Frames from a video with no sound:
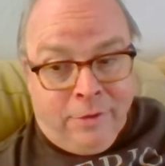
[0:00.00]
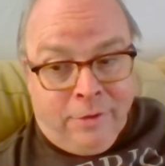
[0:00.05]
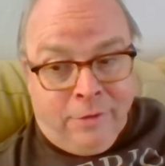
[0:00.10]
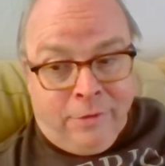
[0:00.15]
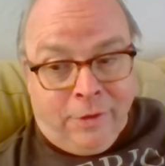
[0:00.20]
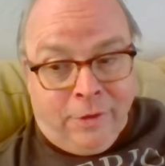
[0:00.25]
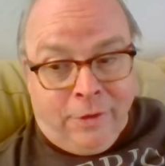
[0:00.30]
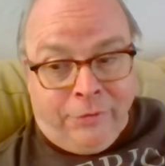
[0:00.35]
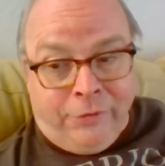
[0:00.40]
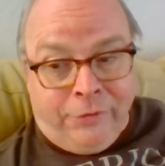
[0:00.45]

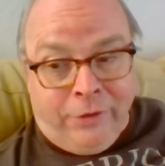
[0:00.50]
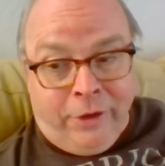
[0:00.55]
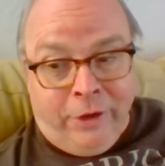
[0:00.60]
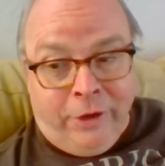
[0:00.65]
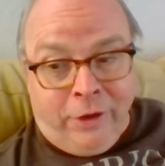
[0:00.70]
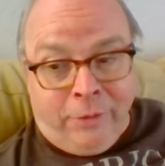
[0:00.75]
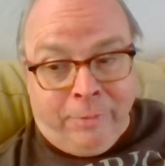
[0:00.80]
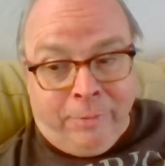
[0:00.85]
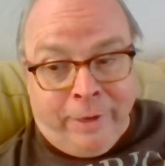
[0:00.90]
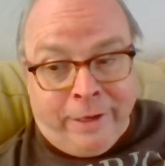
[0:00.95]
So let's see
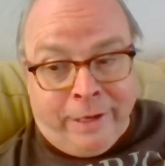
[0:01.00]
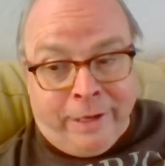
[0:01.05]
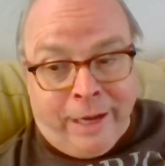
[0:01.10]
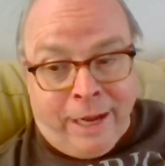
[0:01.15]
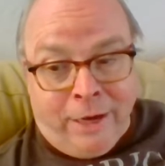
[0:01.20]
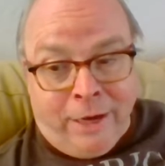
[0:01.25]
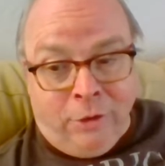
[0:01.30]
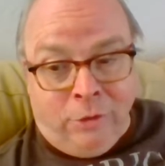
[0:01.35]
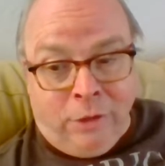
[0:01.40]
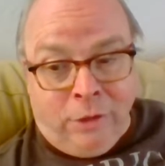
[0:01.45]
here. My
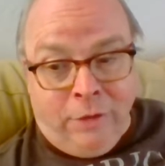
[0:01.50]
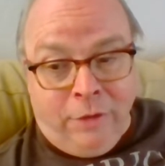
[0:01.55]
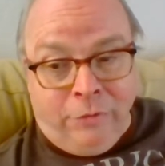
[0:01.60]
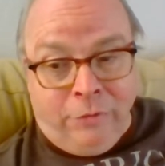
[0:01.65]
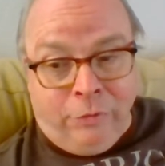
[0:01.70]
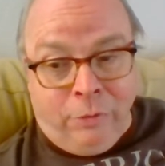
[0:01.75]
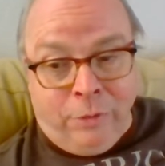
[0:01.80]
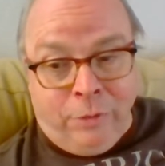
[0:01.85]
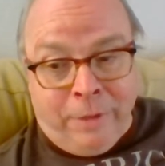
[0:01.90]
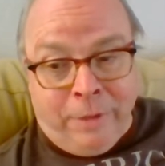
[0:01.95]
dad, who
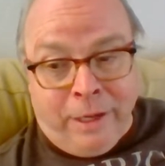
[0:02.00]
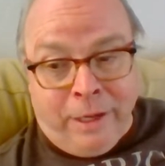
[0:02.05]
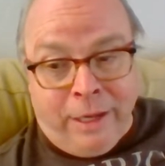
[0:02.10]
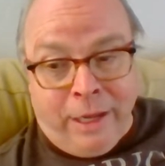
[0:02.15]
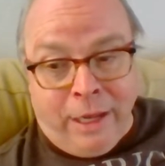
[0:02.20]
lives with me,